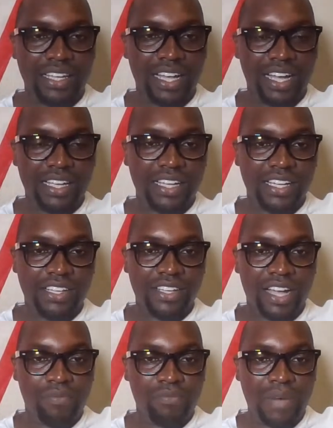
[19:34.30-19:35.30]

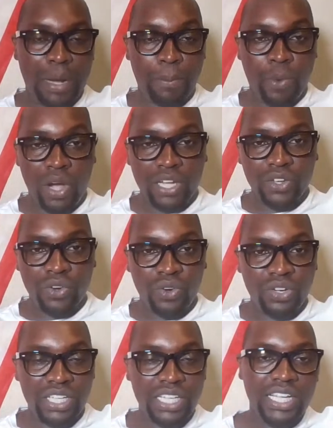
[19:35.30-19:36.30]
I'm
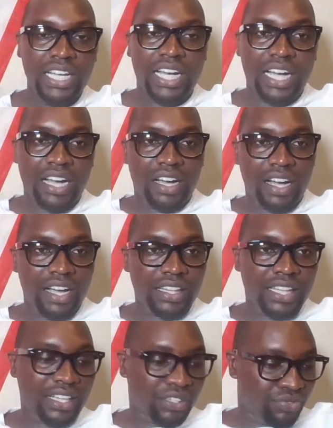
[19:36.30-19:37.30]
working on.
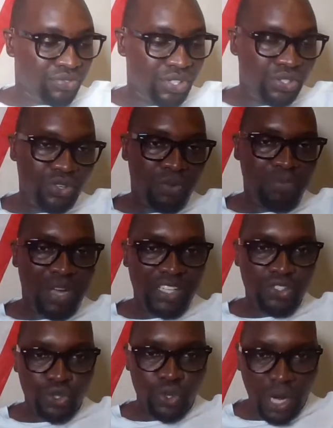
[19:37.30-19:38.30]
That video
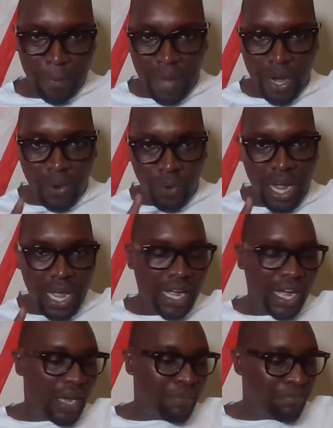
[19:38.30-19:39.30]
by Joe Kamau.
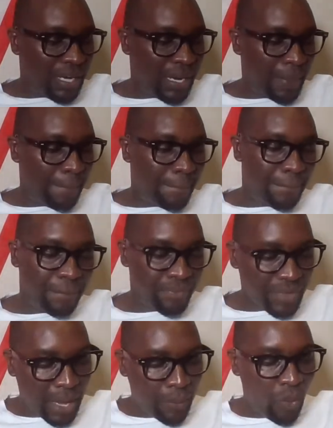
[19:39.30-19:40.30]

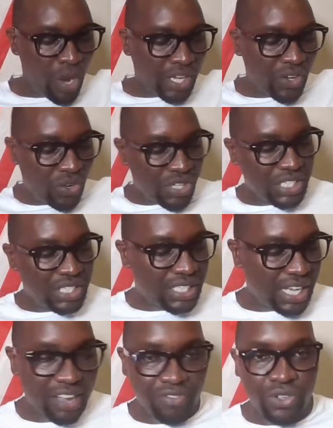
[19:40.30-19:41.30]
I'm working on
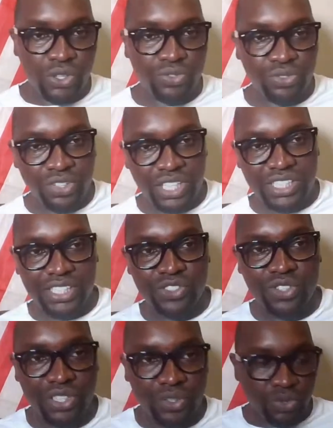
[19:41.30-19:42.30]
it. I've not
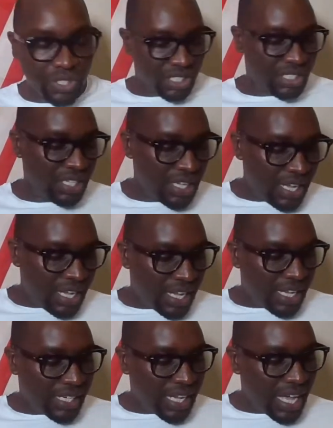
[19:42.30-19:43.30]
forgotten your request,
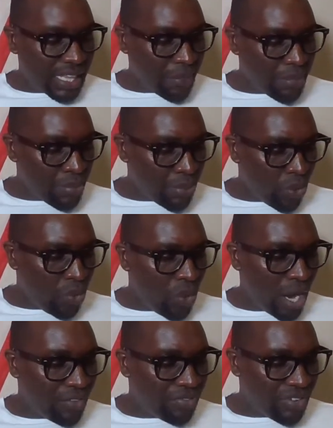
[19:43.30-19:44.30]
and other people
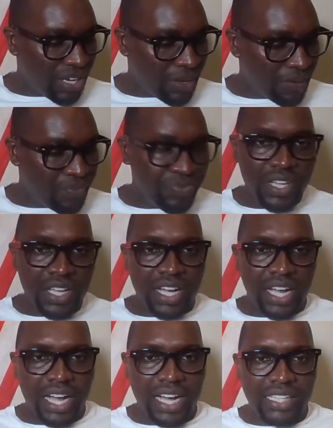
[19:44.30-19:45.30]
who have
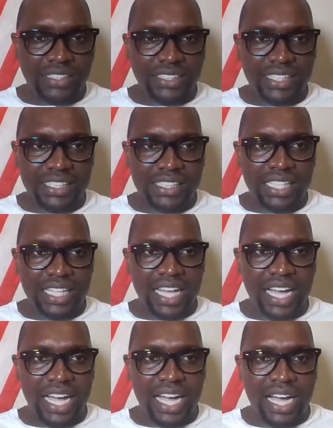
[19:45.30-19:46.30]
sent
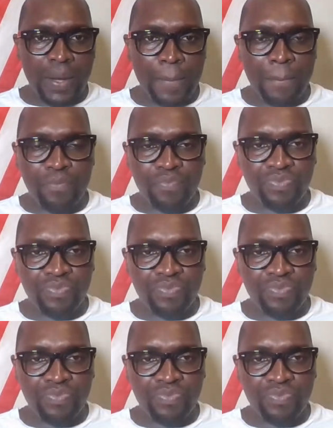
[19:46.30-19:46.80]
their